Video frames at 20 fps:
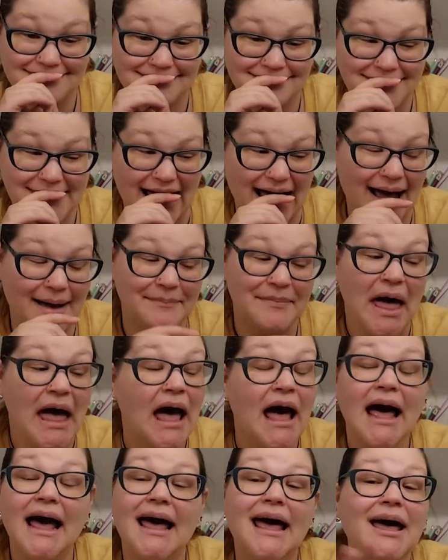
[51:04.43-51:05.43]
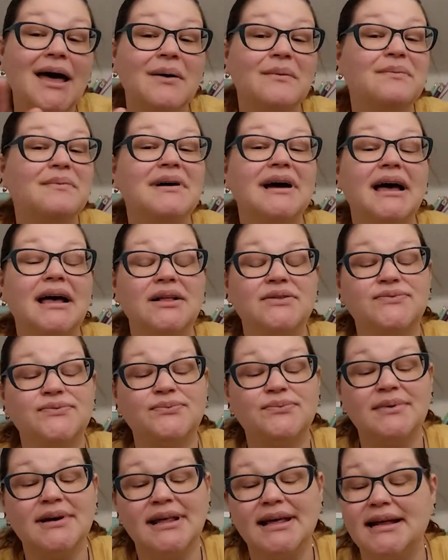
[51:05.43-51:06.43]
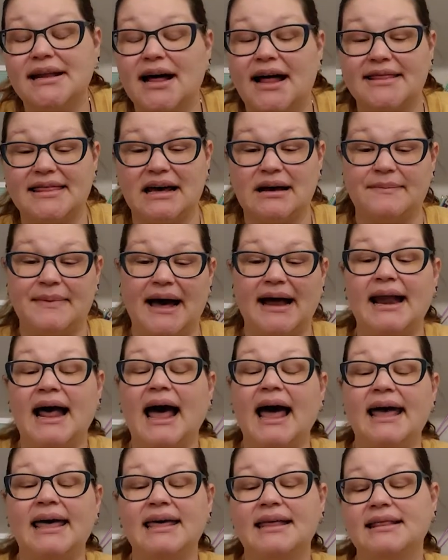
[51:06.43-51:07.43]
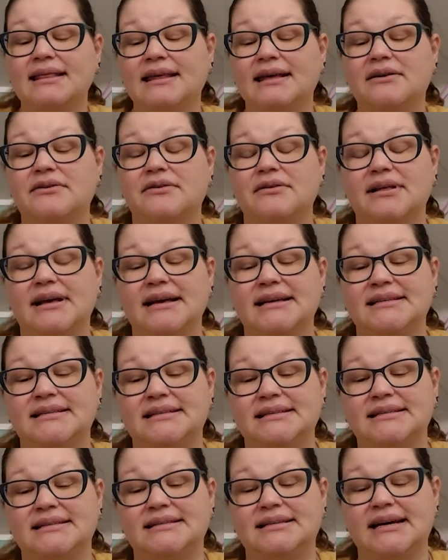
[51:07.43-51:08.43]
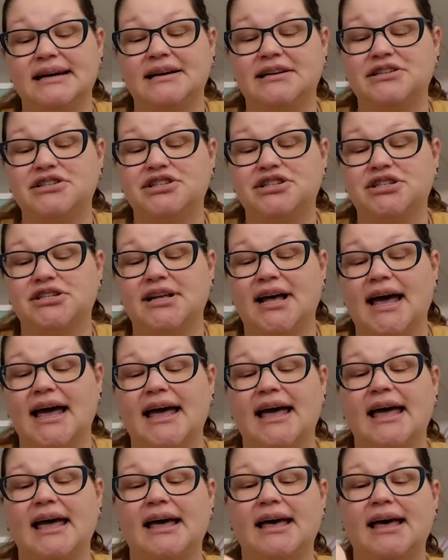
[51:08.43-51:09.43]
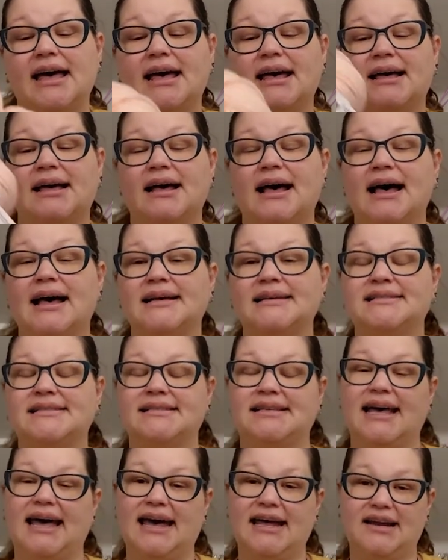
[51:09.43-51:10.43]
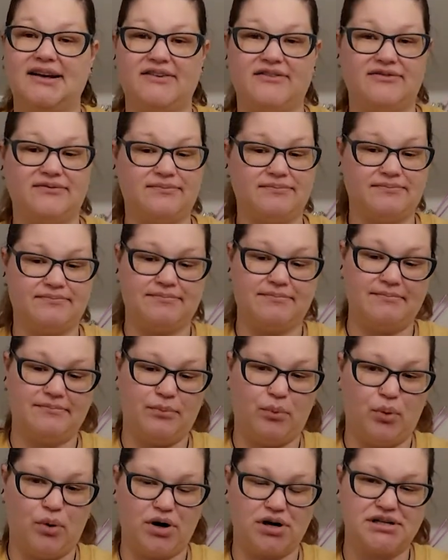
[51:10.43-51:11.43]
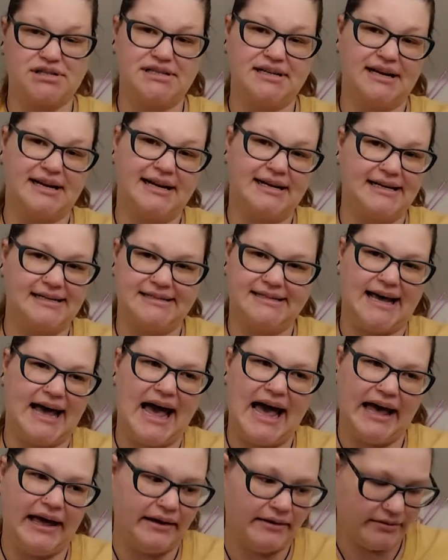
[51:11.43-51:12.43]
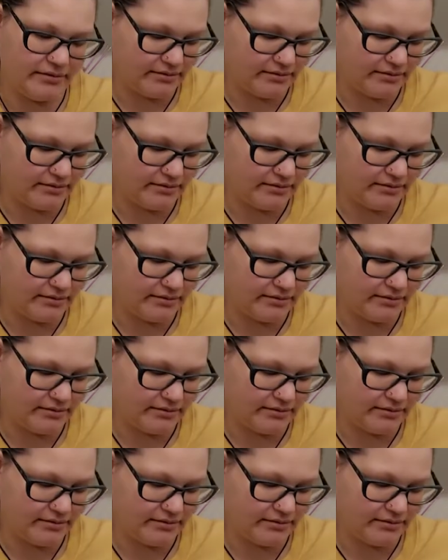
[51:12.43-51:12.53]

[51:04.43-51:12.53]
Yeah, it's really not that bad. I can literally stitch like a skein of worsted in a day.